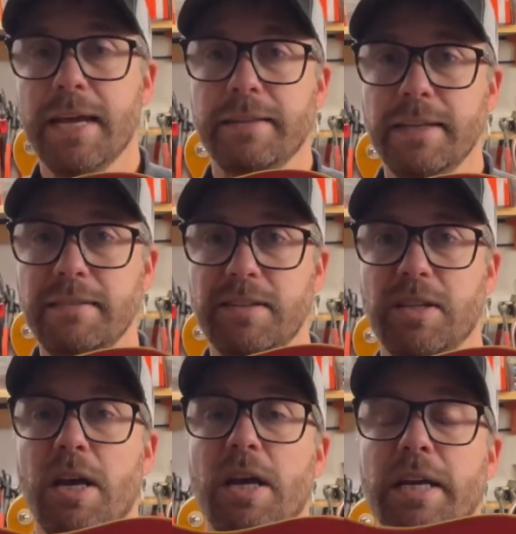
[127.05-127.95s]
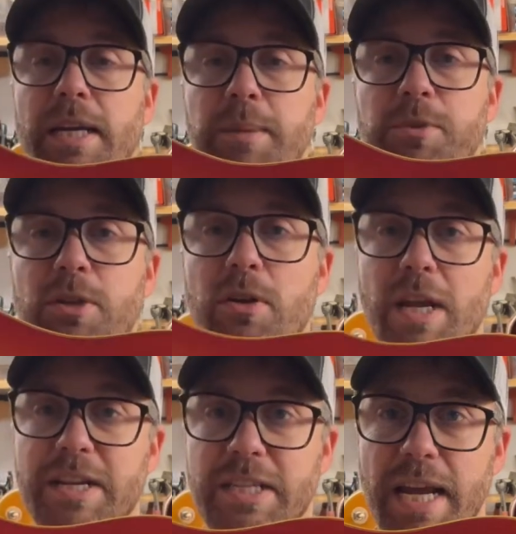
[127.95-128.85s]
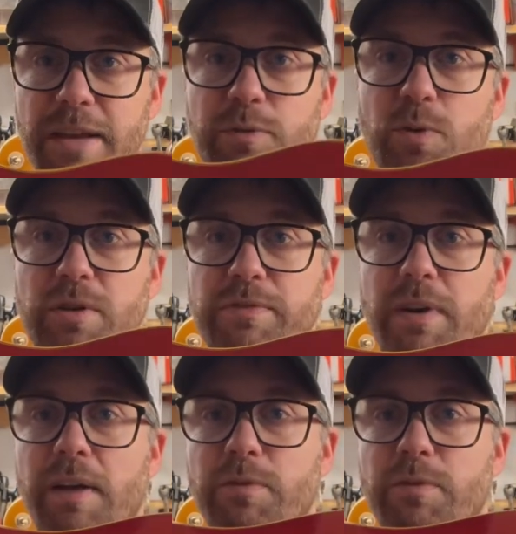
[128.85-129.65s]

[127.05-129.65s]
This is a Gibson J45